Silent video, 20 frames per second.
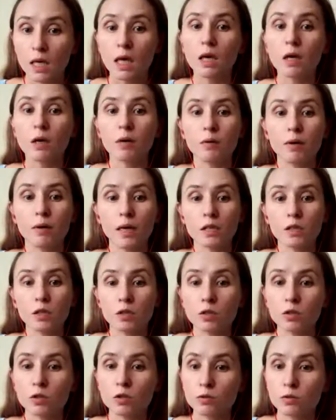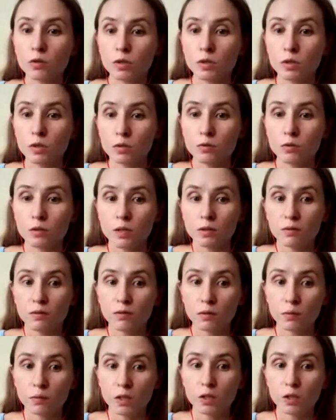Correction should include
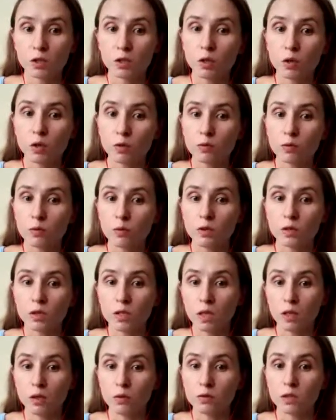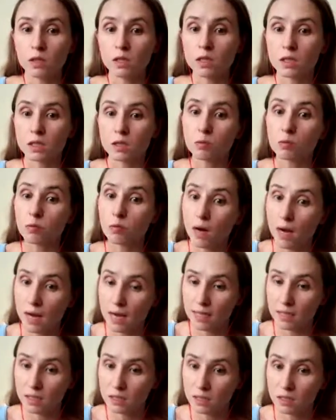information on what the learner did
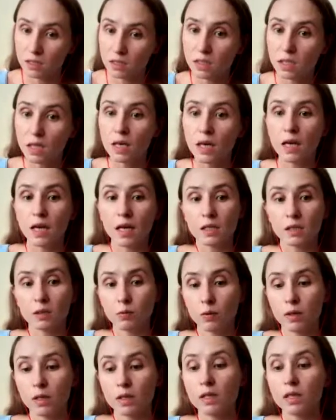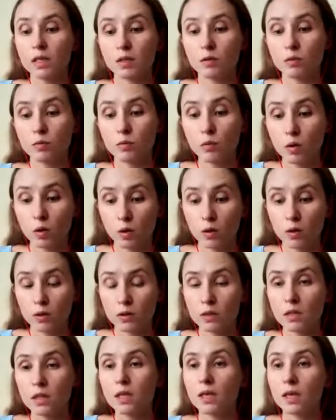right, as well as
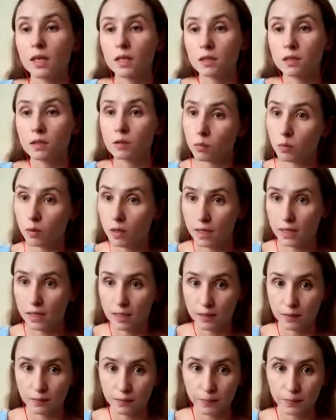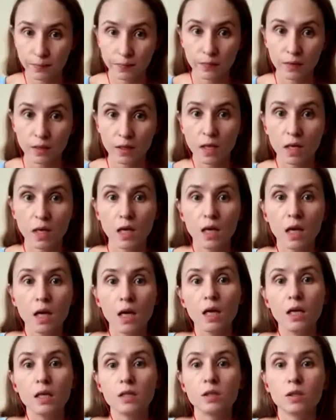wrong, and why.
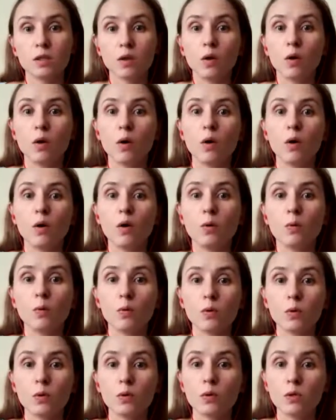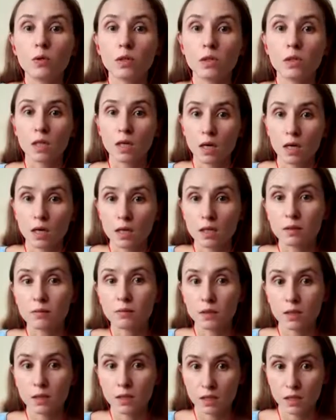So, what are
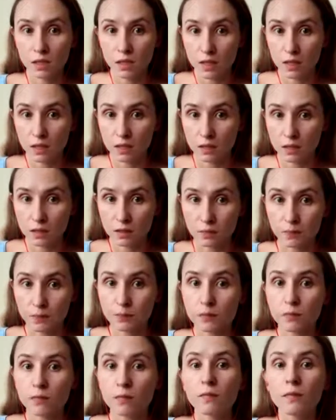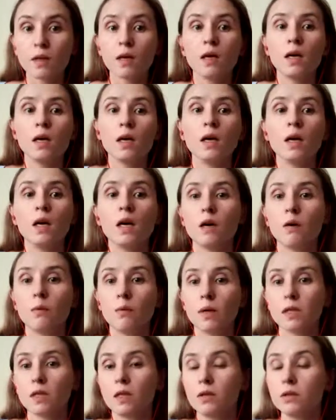mistakes?
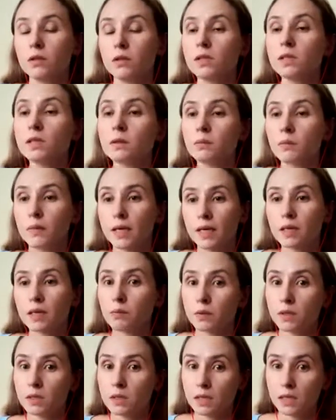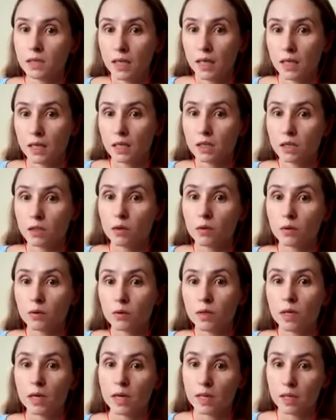Well, learners make mistakes
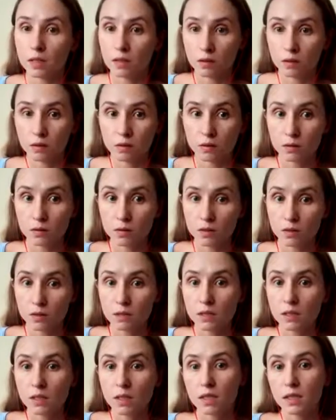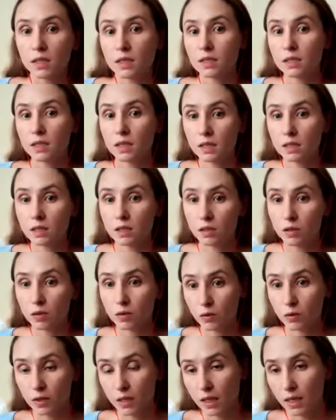or errors, and it's
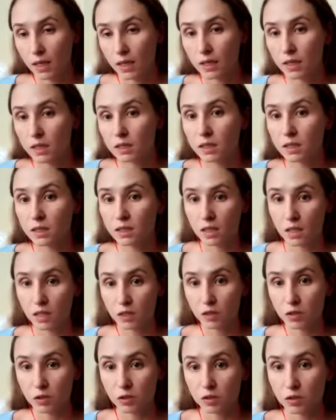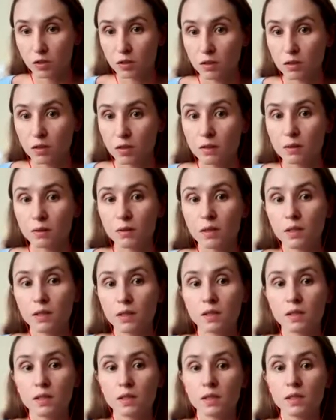okay, it's natural,
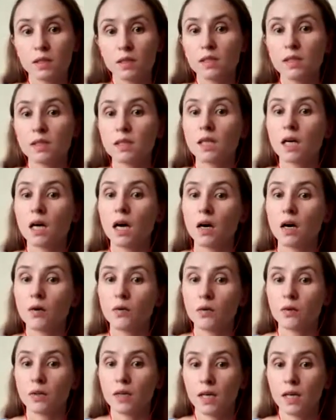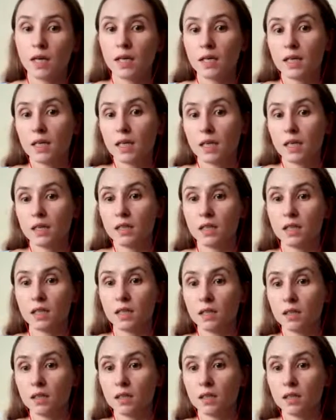and this is how they can